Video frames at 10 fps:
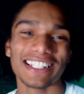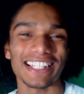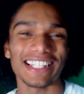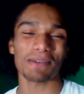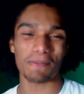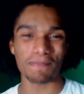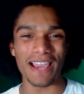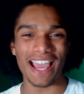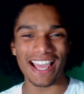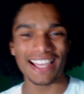That's my
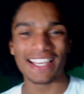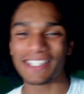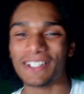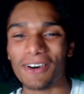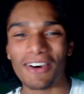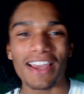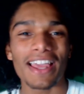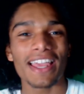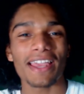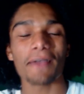man. You know what?
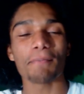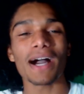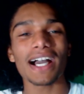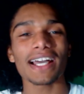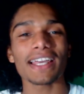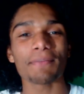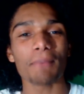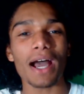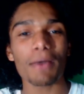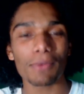In
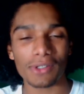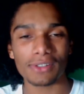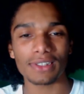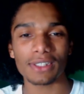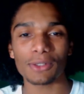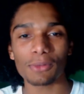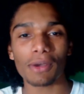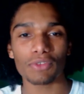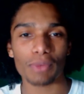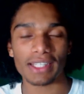my world, you
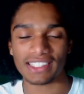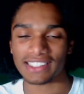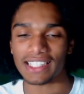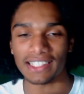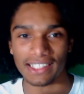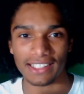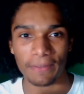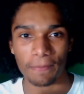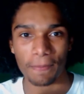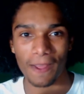have the right to say
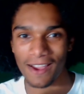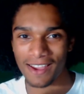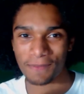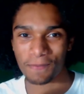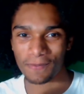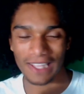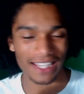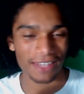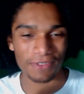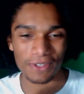nigga.
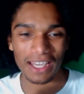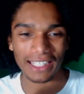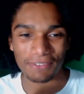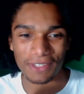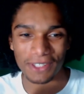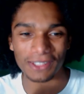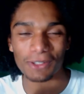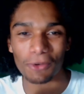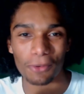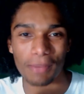I give you the
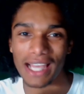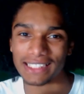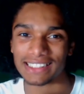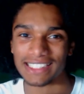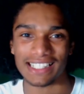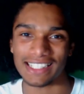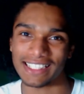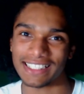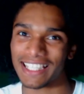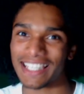total pass to say
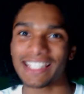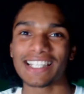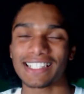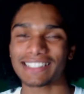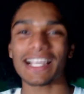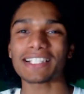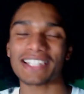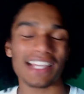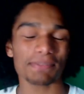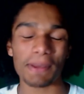nigga, okay? Because
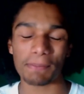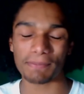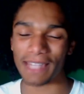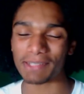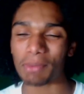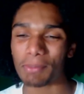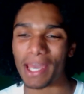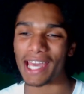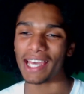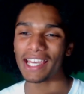that's my
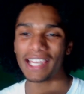man.